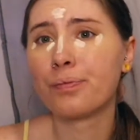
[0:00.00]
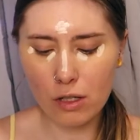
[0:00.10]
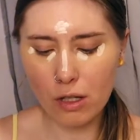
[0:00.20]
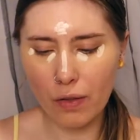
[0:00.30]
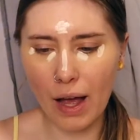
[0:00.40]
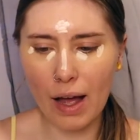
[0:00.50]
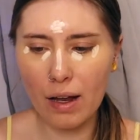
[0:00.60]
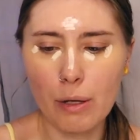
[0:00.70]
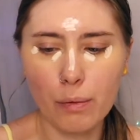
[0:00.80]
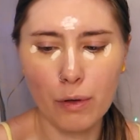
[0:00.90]
so that
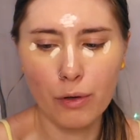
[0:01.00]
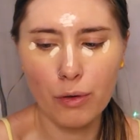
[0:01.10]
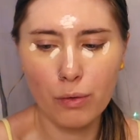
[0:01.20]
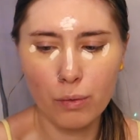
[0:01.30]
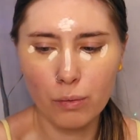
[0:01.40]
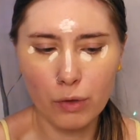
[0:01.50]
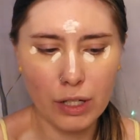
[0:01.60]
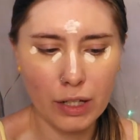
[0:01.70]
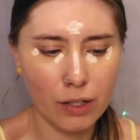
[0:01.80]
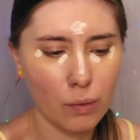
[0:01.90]
people who
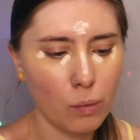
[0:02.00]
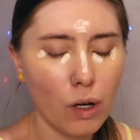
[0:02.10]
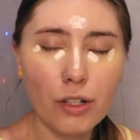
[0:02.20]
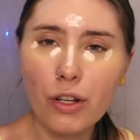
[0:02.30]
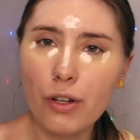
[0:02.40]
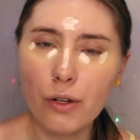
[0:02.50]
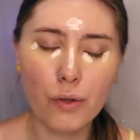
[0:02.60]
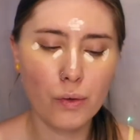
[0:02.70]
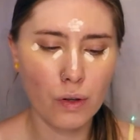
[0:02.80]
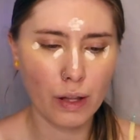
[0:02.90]
either want to
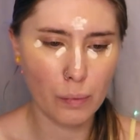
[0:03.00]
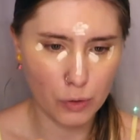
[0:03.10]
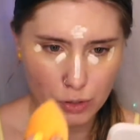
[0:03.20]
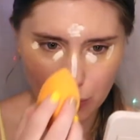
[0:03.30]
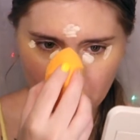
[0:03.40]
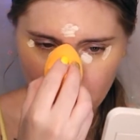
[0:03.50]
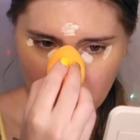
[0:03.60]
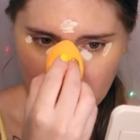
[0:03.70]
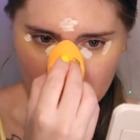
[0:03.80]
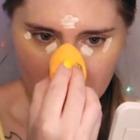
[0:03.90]
do like more social
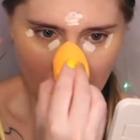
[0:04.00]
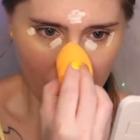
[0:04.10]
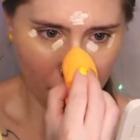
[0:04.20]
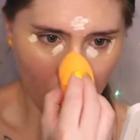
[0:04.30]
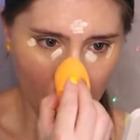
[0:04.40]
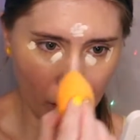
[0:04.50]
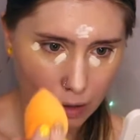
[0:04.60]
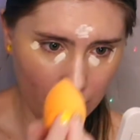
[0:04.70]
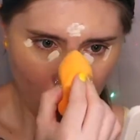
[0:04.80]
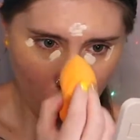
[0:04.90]
media stuff or
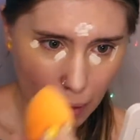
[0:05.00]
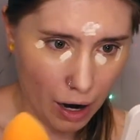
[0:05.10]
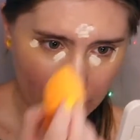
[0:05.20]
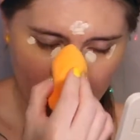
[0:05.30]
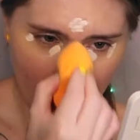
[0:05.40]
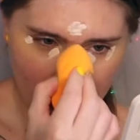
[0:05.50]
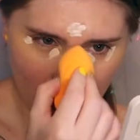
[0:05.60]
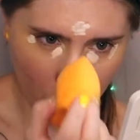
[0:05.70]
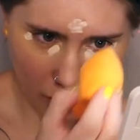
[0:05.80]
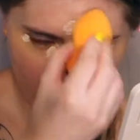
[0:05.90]
podcasts or
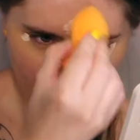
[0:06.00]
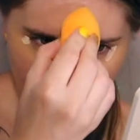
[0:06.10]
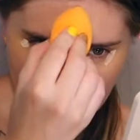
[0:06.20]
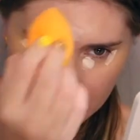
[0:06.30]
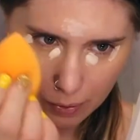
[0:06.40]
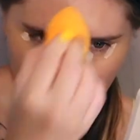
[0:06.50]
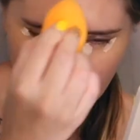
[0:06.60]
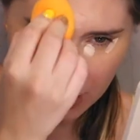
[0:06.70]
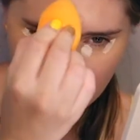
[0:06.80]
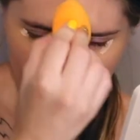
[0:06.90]
whatever the case may
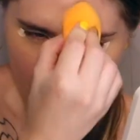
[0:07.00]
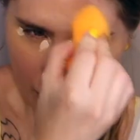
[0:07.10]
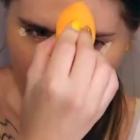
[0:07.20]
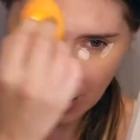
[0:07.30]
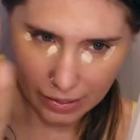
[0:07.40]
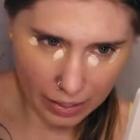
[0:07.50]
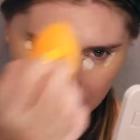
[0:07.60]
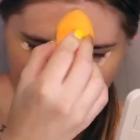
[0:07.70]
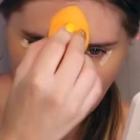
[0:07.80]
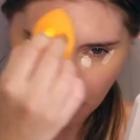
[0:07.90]
be, I
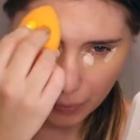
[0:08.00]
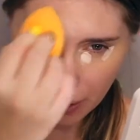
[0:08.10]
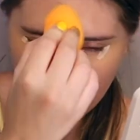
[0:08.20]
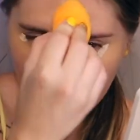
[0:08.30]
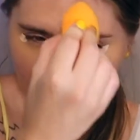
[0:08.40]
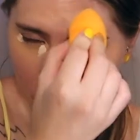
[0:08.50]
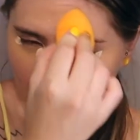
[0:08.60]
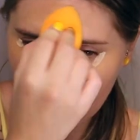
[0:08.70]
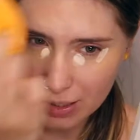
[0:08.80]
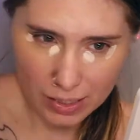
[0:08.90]
can help them,
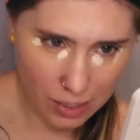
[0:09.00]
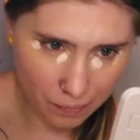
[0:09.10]
because